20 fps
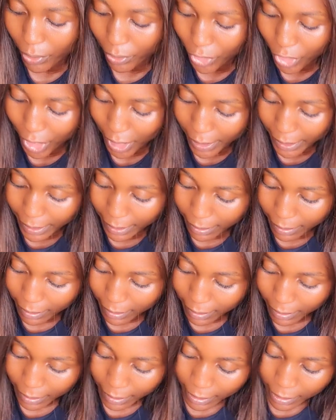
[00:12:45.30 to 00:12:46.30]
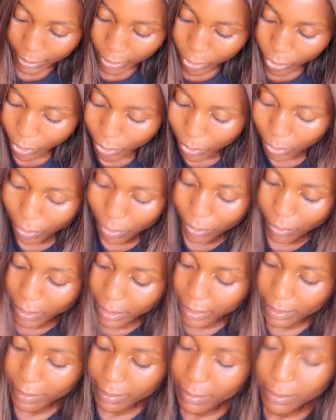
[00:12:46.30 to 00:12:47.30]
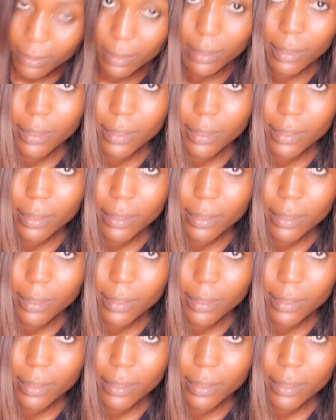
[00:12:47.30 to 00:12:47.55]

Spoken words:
your chicken. So you do this,